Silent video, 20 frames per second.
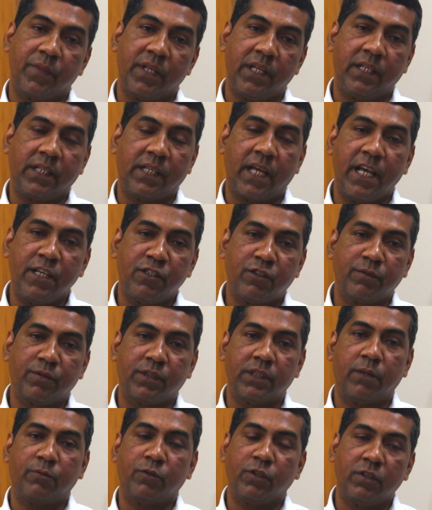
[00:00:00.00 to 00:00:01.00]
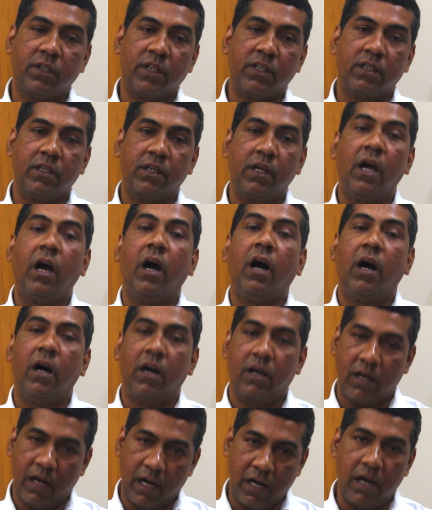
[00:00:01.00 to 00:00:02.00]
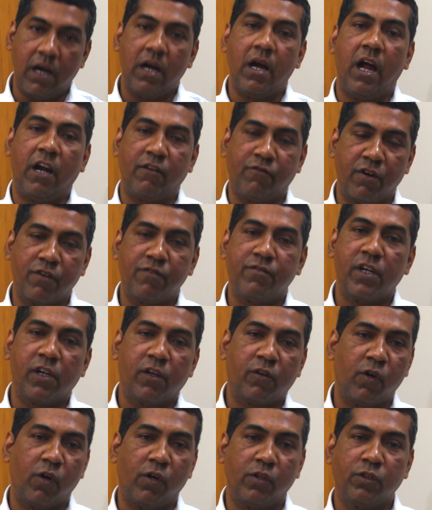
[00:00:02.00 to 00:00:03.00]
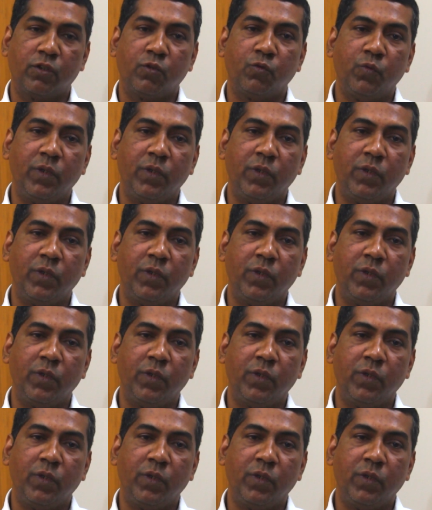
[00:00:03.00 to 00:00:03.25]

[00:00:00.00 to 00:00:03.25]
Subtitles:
In case of subordinate adverbial clause,